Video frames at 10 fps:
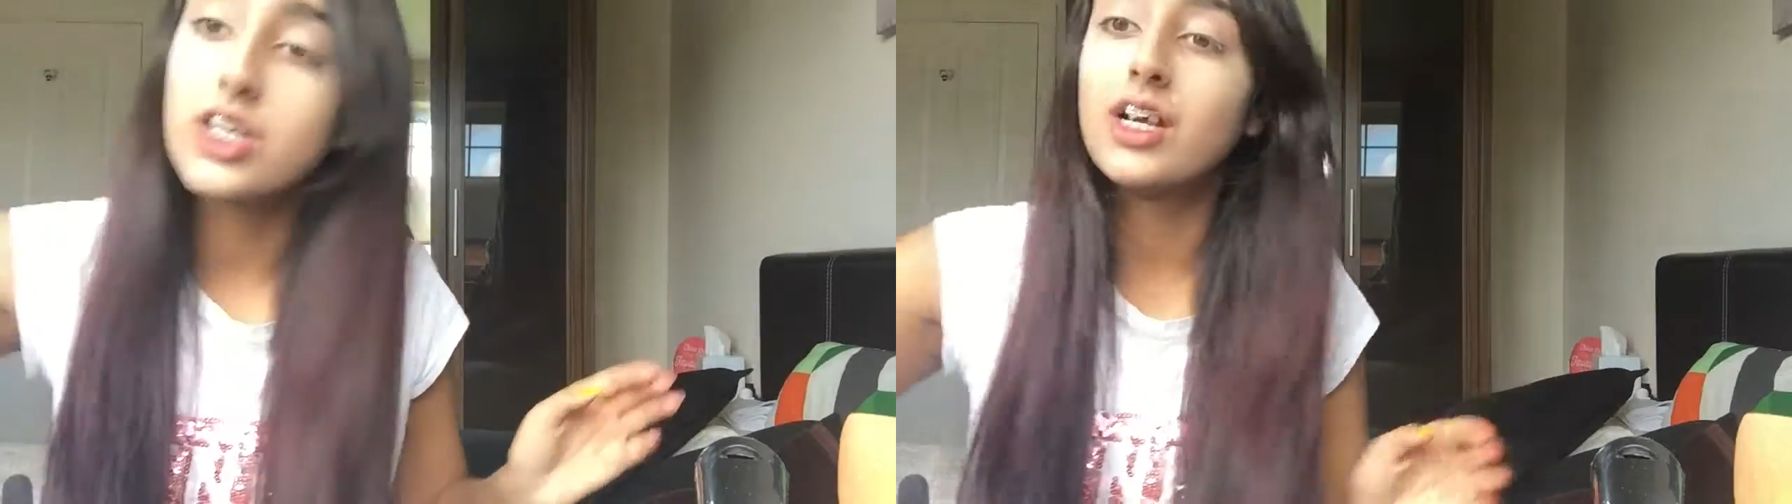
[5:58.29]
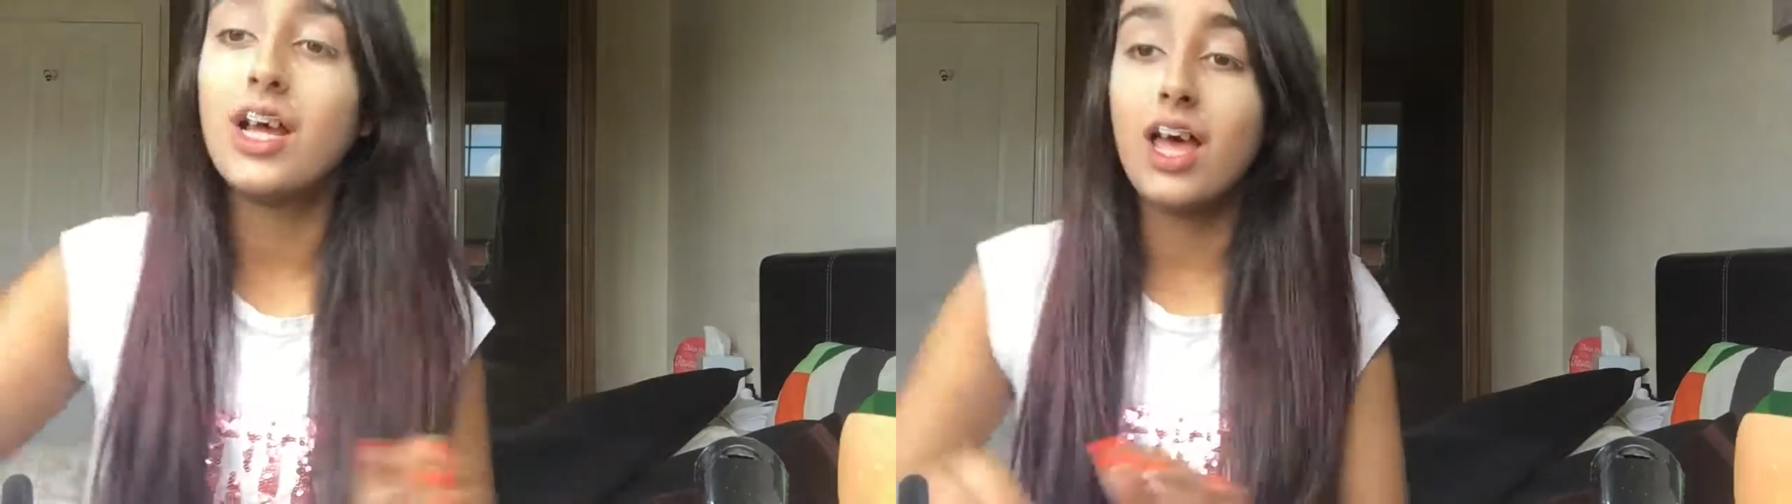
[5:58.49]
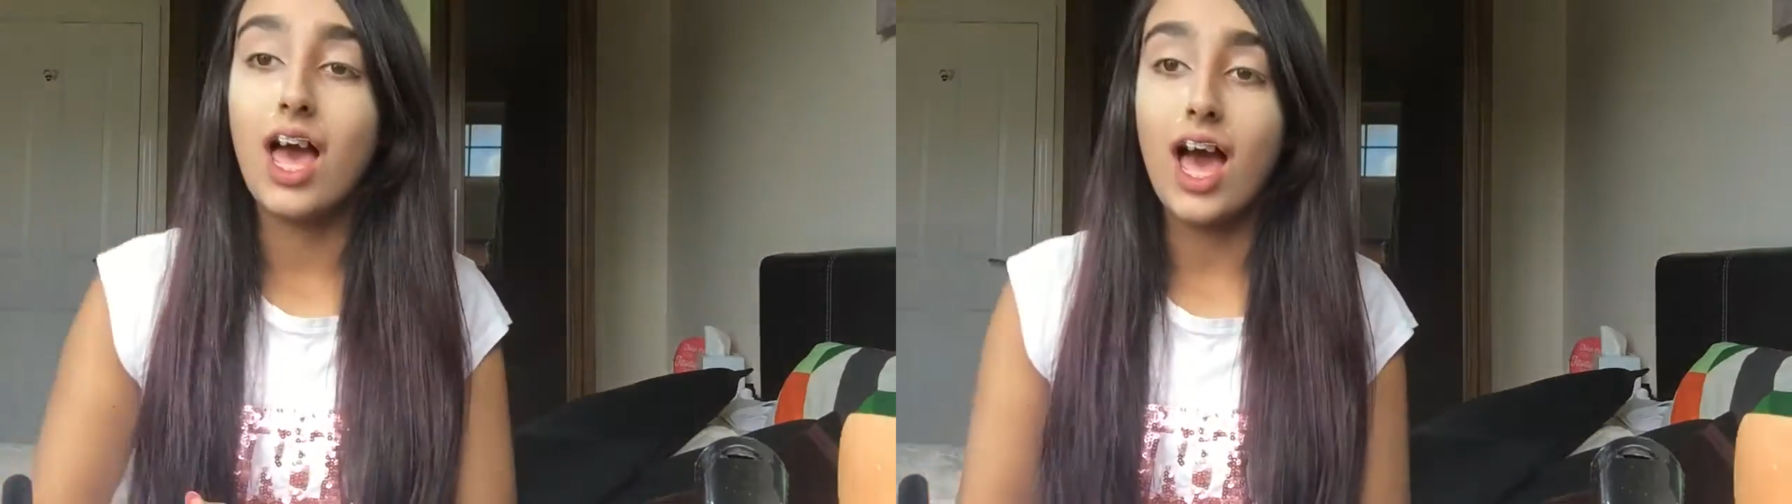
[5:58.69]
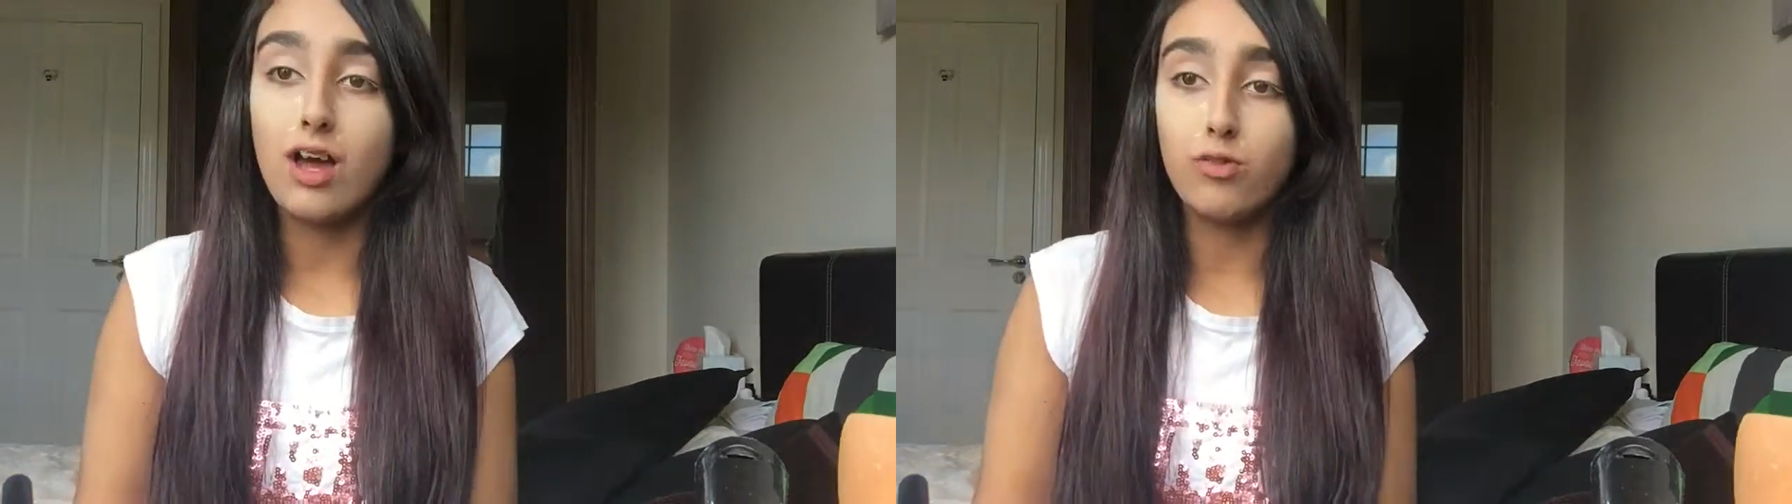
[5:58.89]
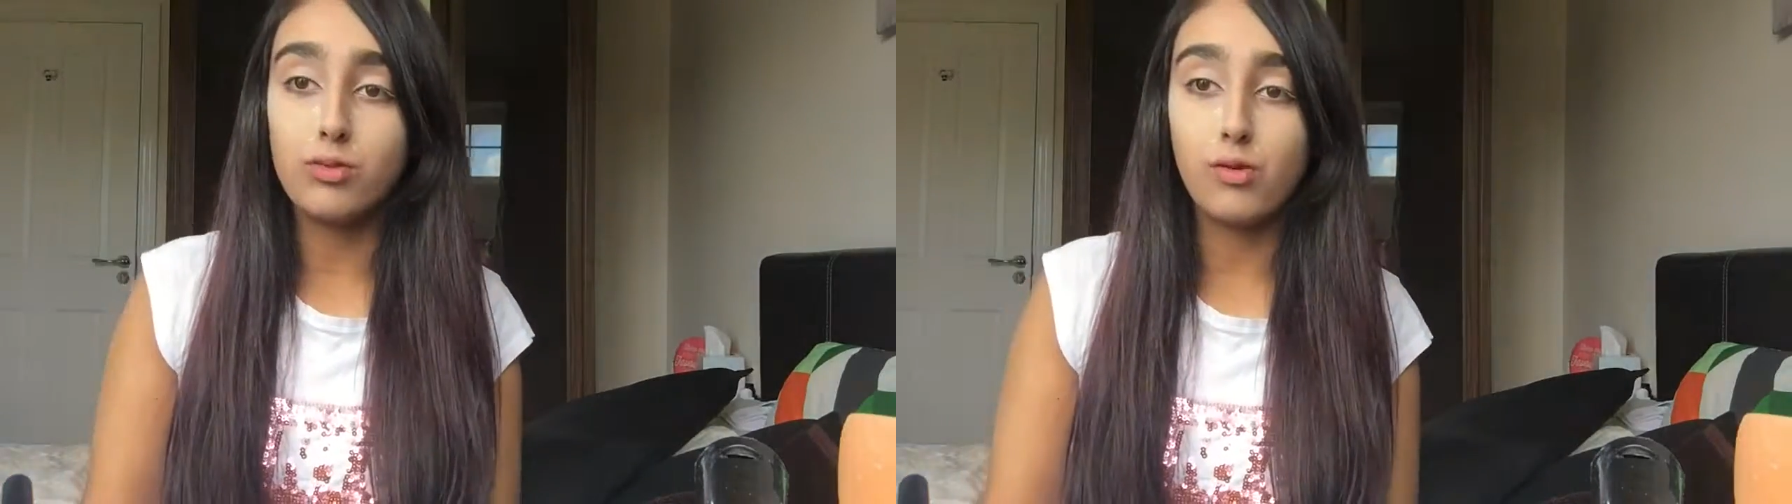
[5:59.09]

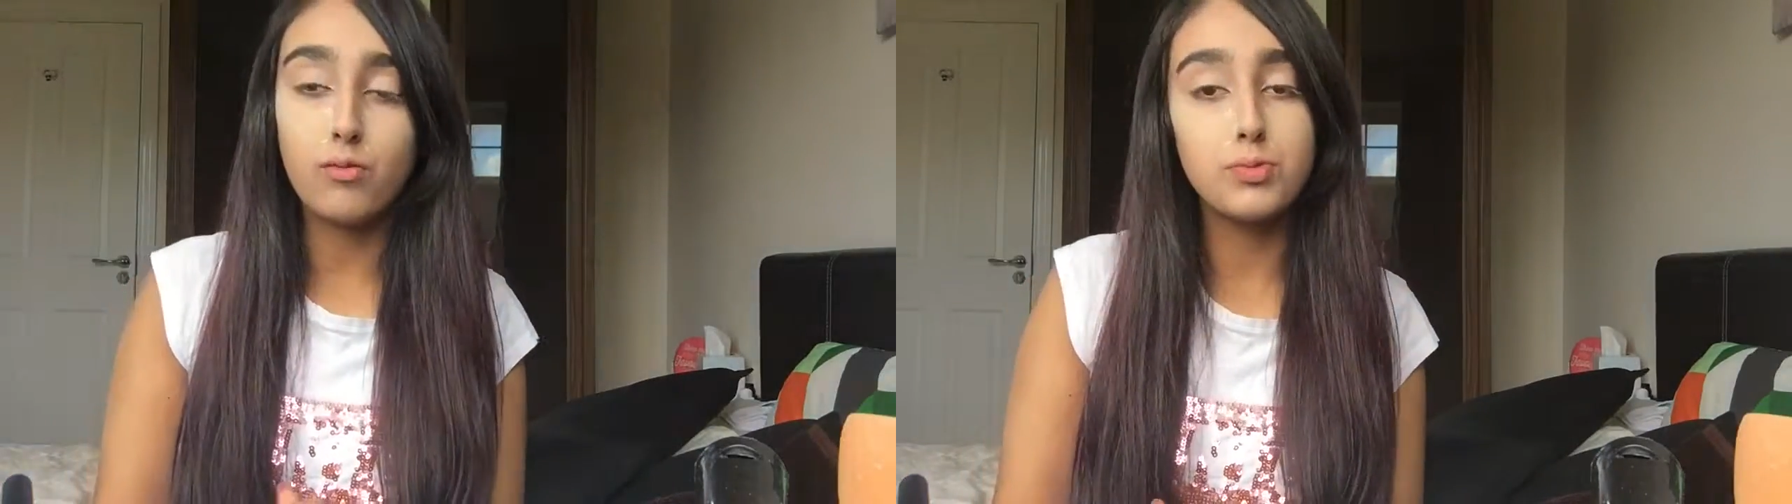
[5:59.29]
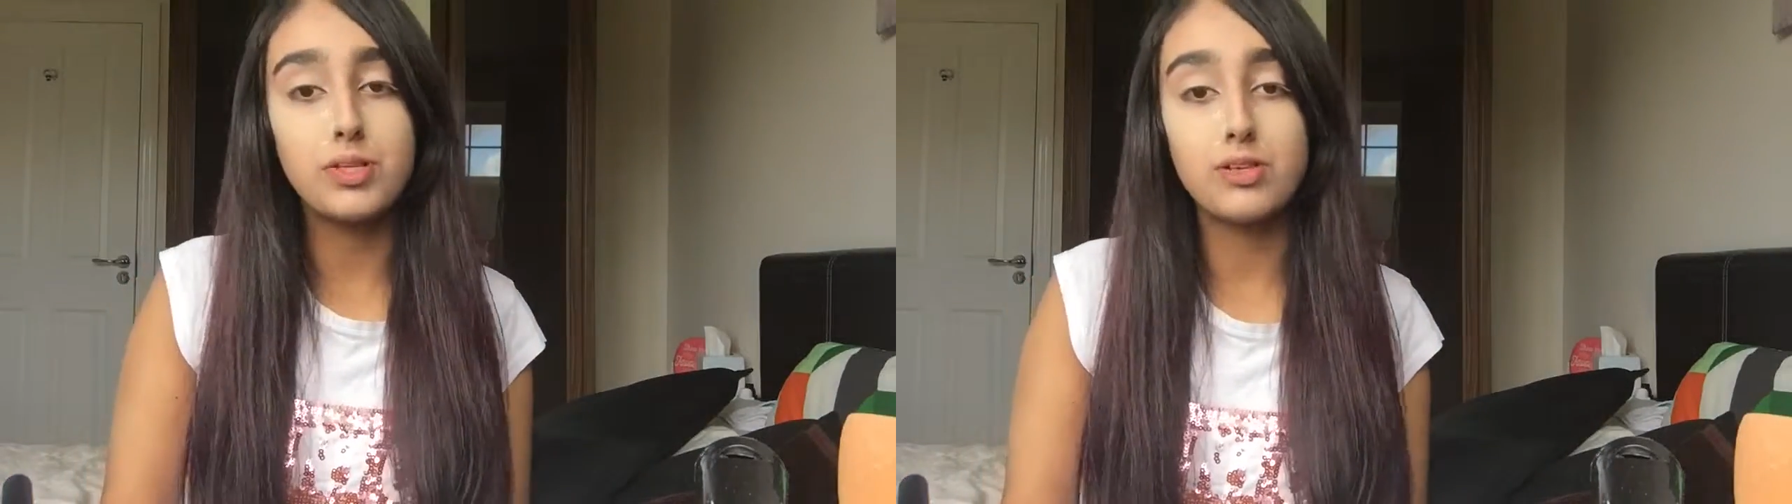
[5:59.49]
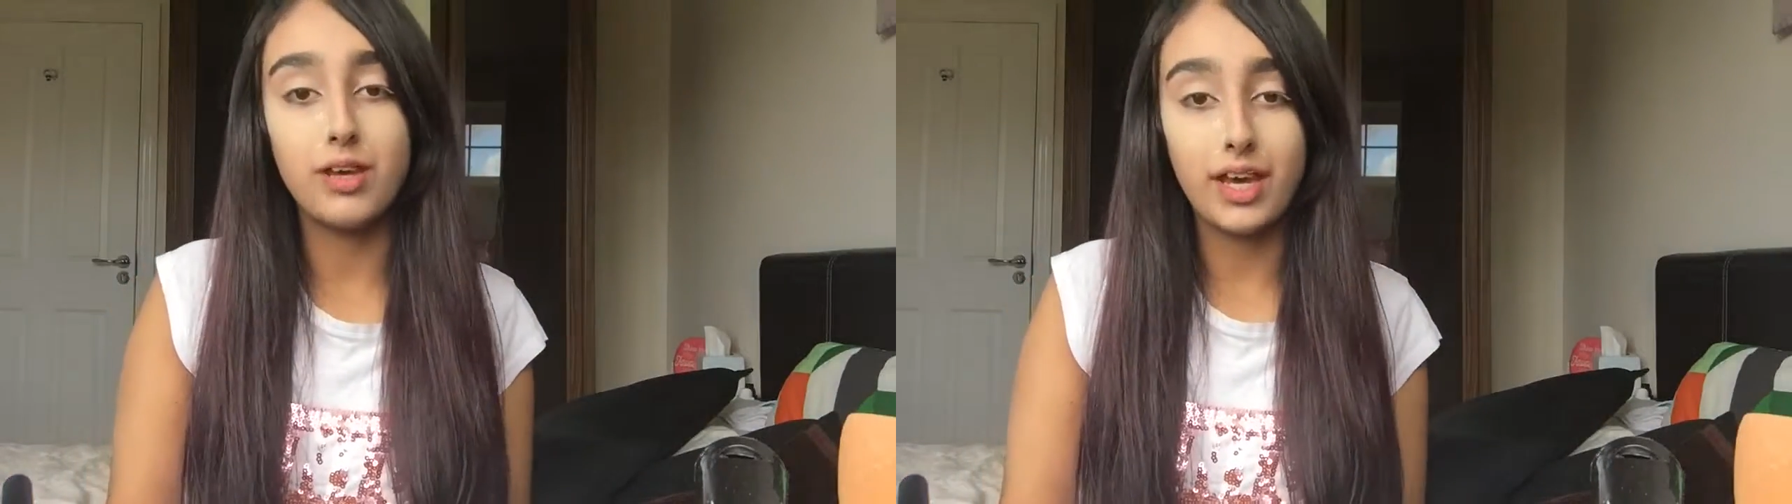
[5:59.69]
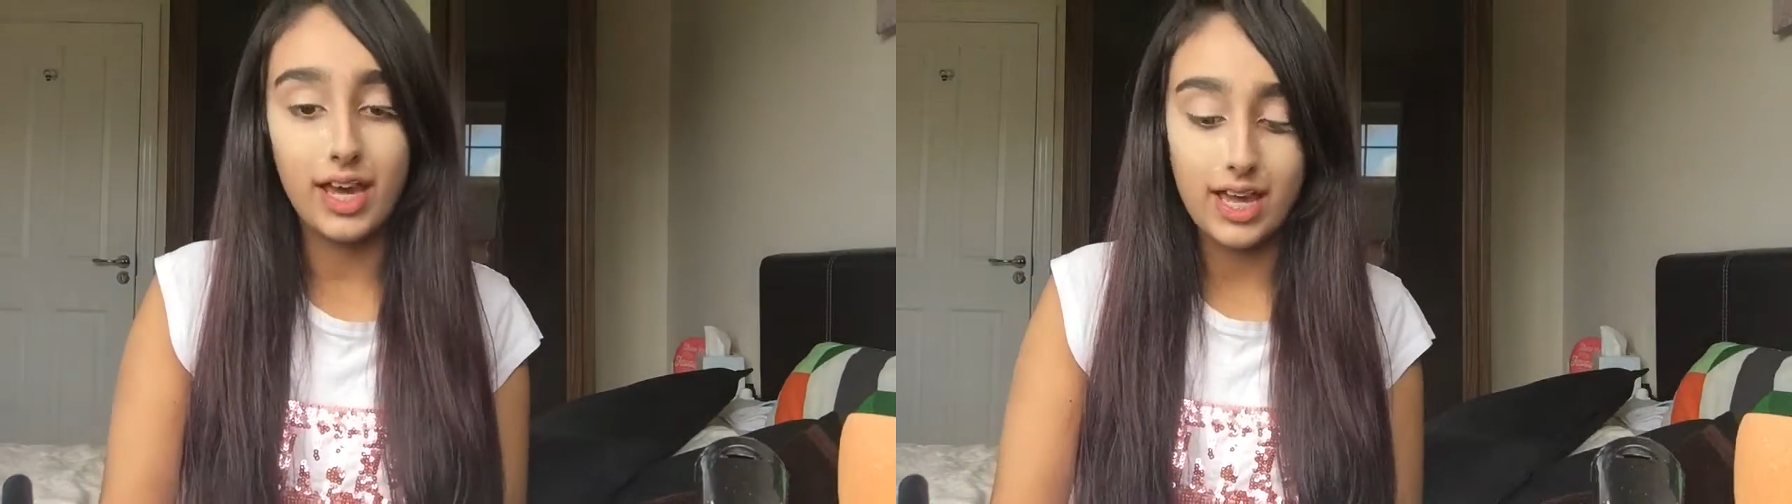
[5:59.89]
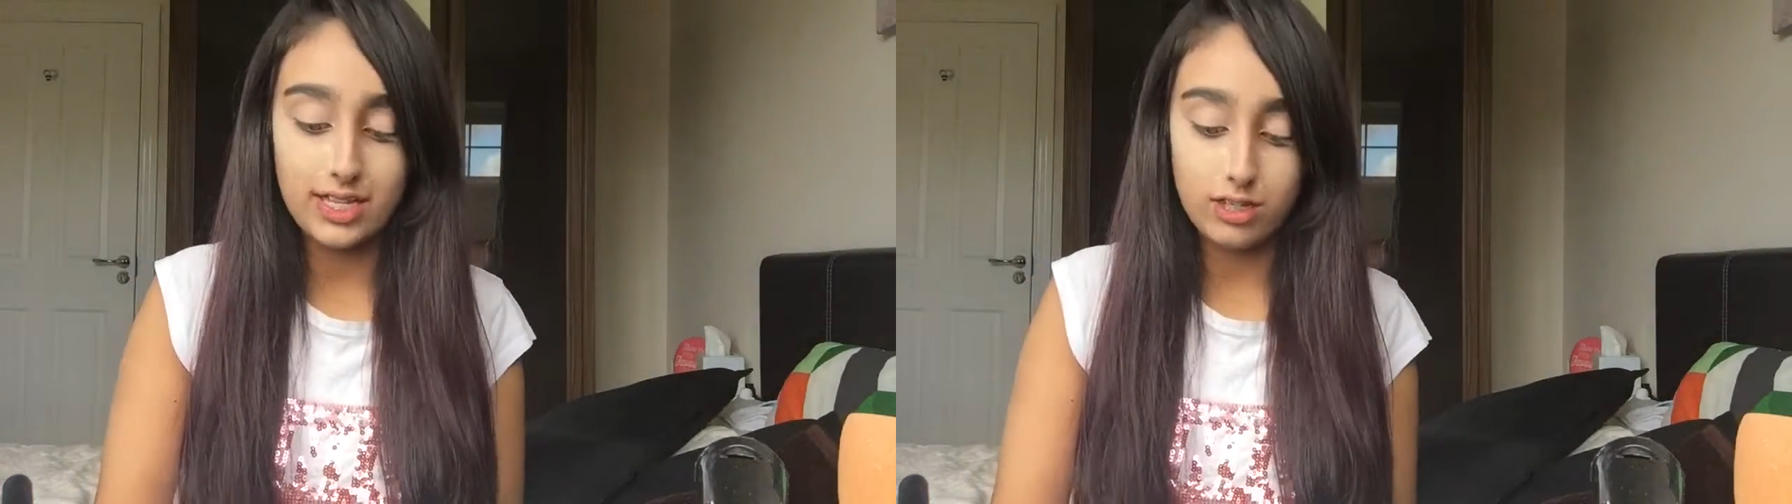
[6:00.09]
and what I'm going to be
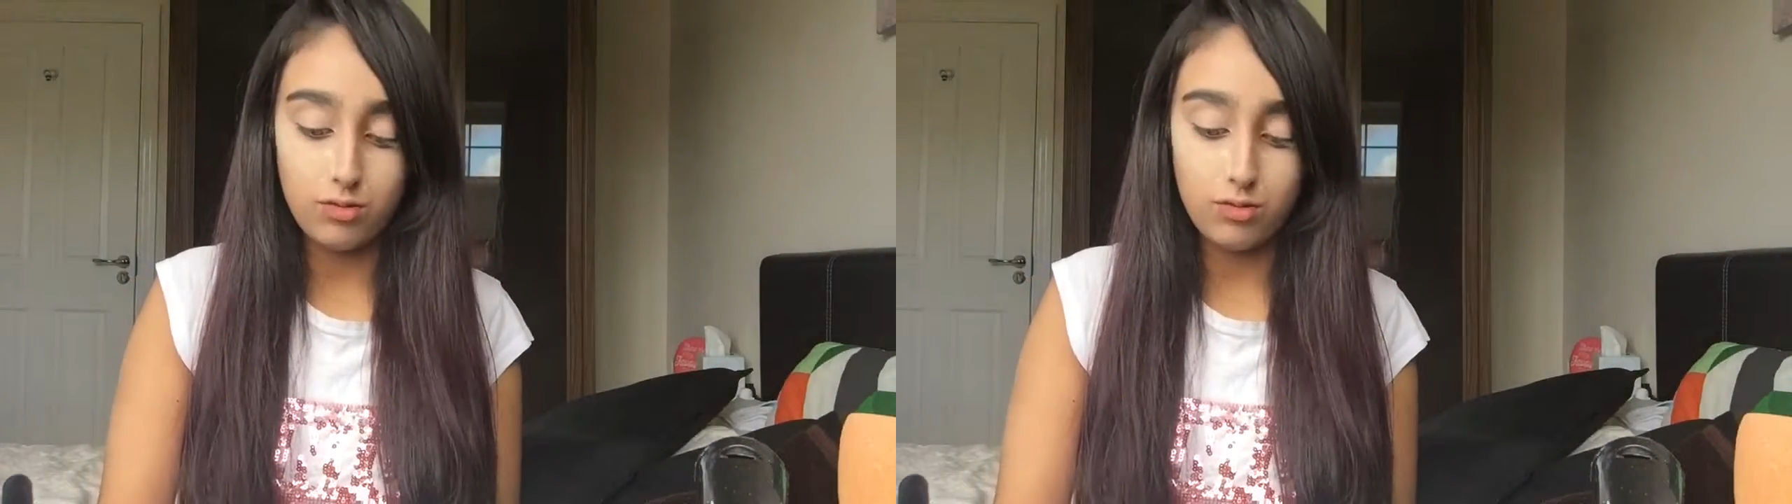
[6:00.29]
doing is